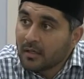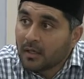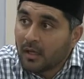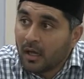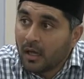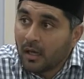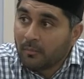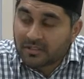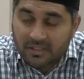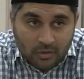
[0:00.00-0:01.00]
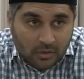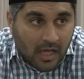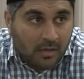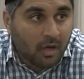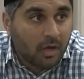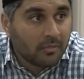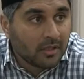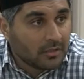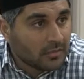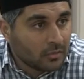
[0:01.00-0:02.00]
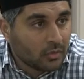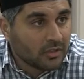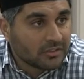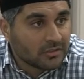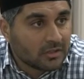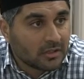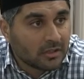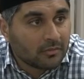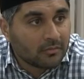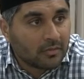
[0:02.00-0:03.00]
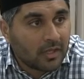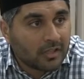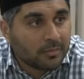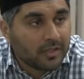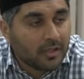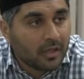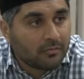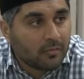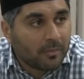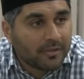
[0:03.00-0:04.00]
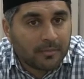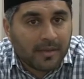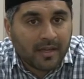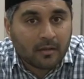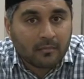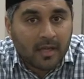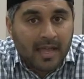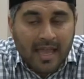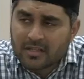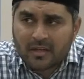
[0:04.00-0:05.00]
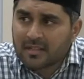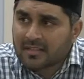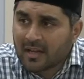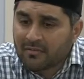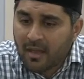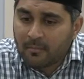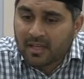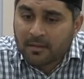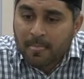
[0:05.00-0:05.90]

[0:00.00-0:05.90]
Mirza Sultan Muhammad, who was the husband of Muhammadi Begum, and their entire family.